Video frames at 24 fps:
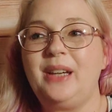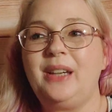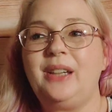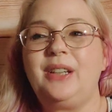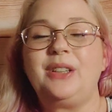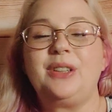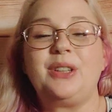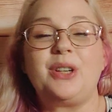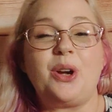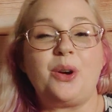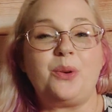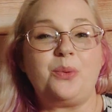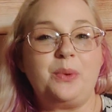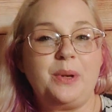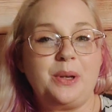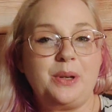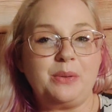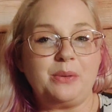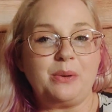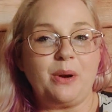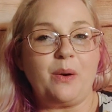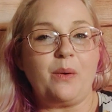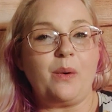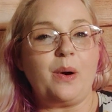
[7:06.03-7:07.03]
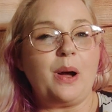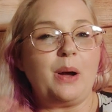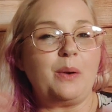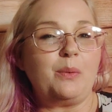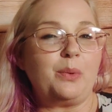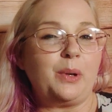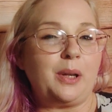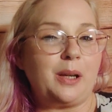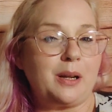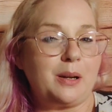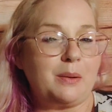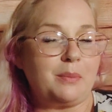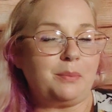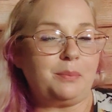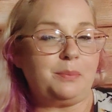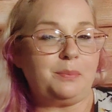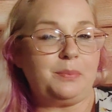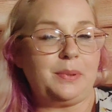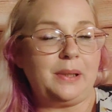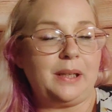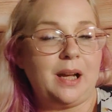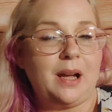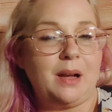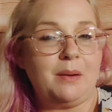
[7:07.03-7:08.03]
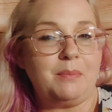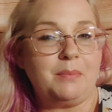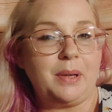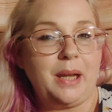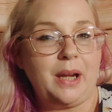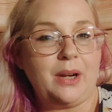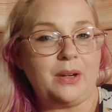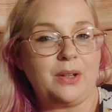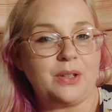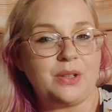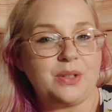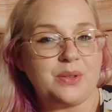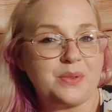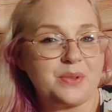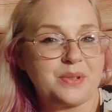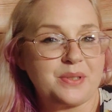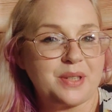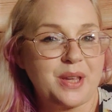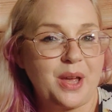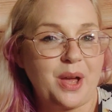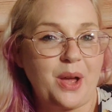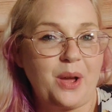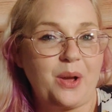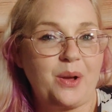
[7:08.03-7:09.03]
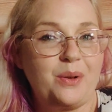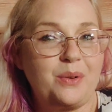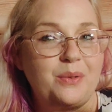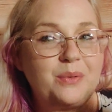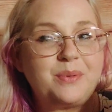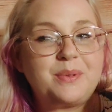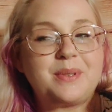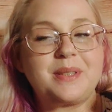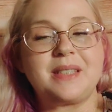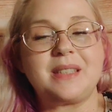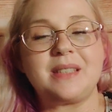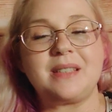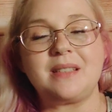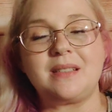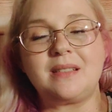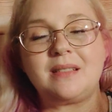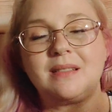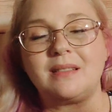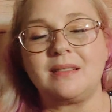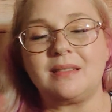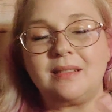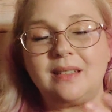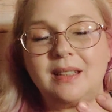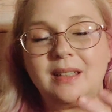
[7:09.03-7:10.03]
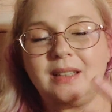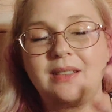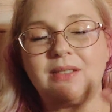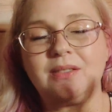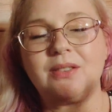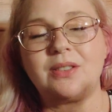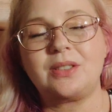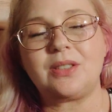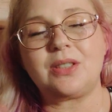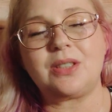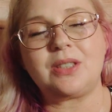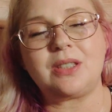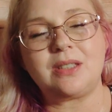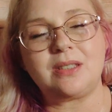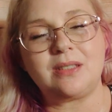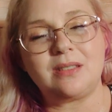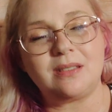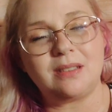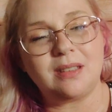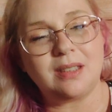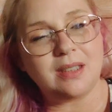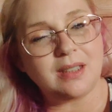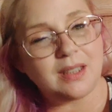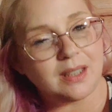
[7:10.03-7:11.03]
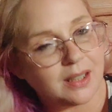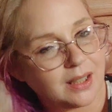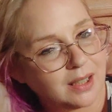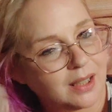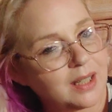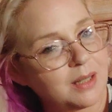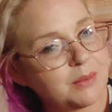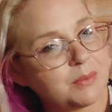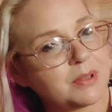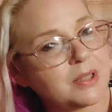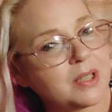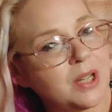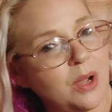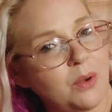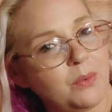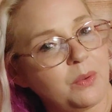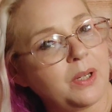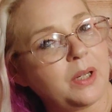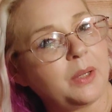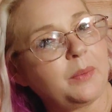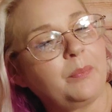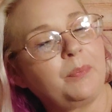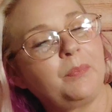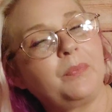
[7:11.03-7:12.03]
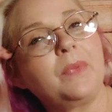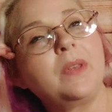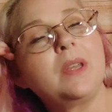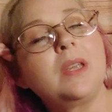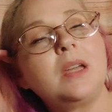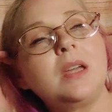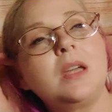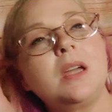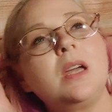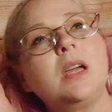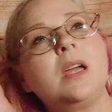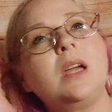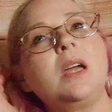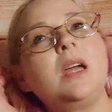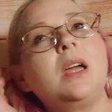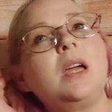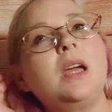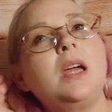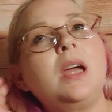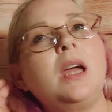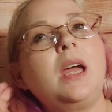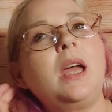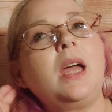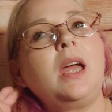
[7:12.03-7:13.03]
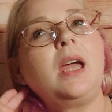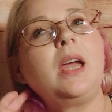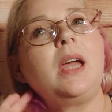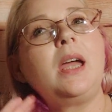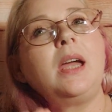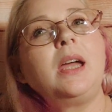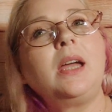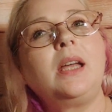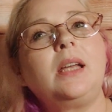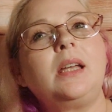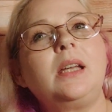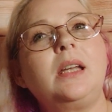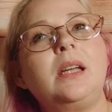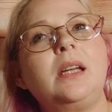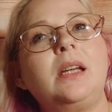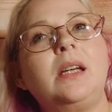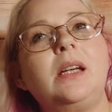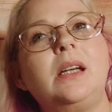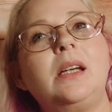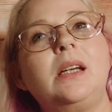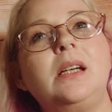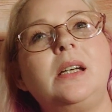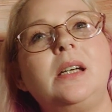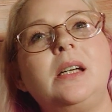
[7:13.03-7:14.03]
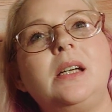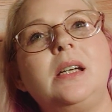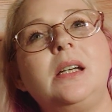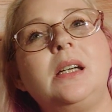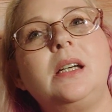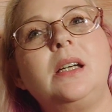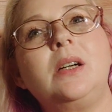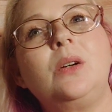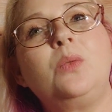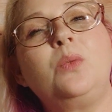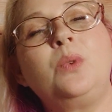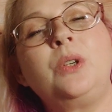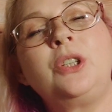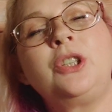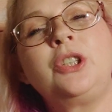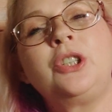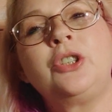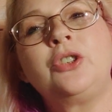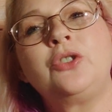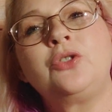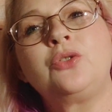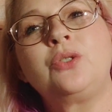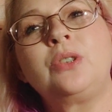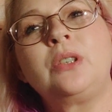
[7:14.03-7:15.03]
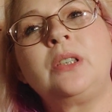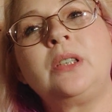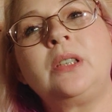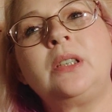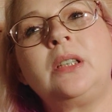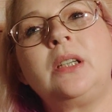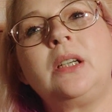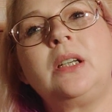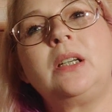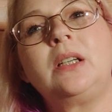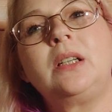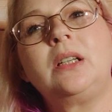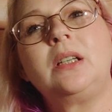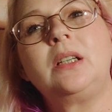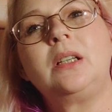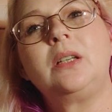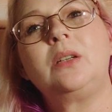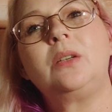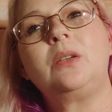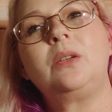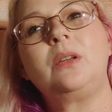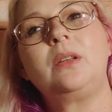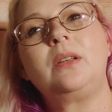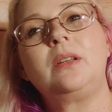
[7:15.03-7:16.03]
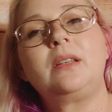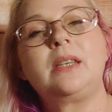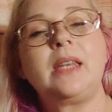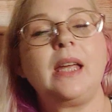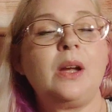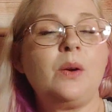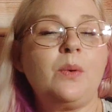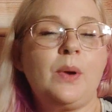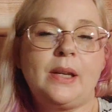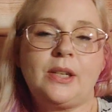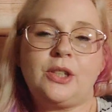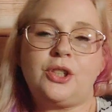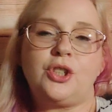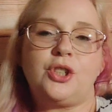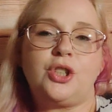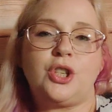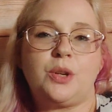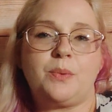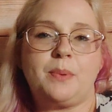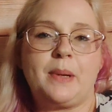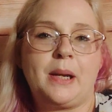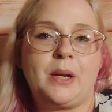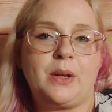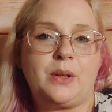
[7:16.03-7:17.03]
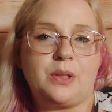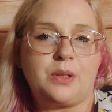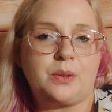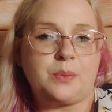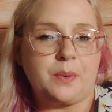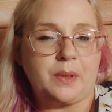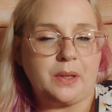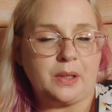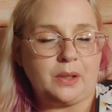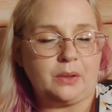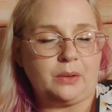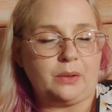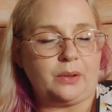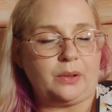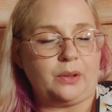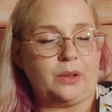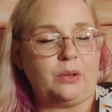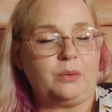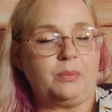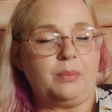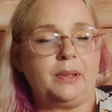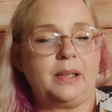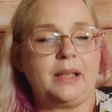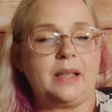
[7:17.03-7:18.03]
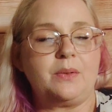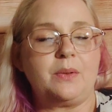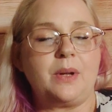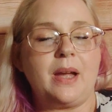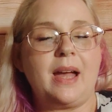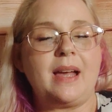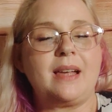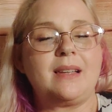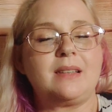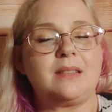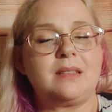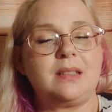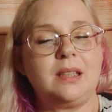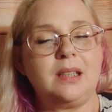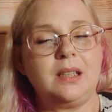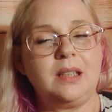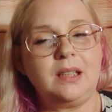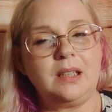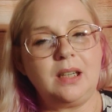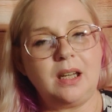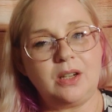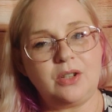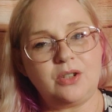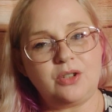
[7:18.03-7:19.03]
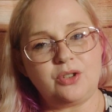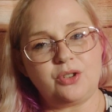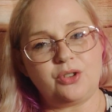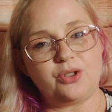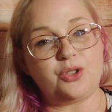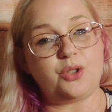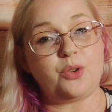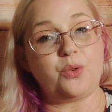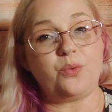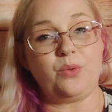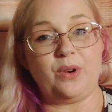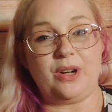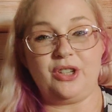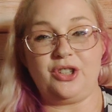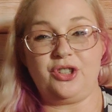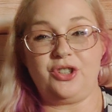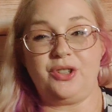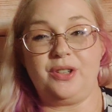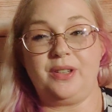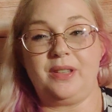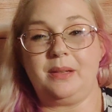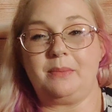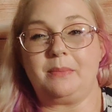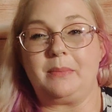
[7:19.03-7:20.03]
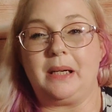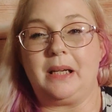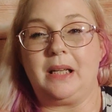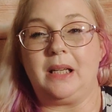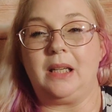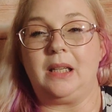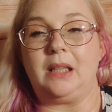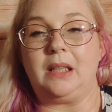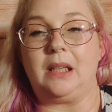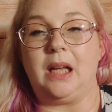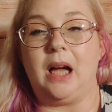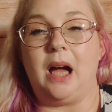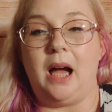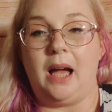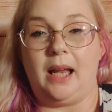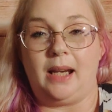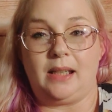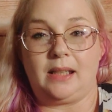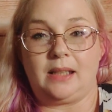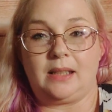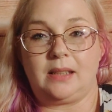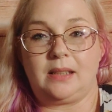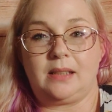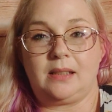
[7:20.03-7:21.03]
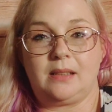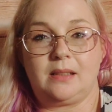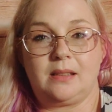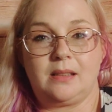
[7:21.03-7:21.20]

we grow up, we become parents ourselves, and the thing keeps going. And when children, they question their parents when they're little, but as teenagers, you question them a lot.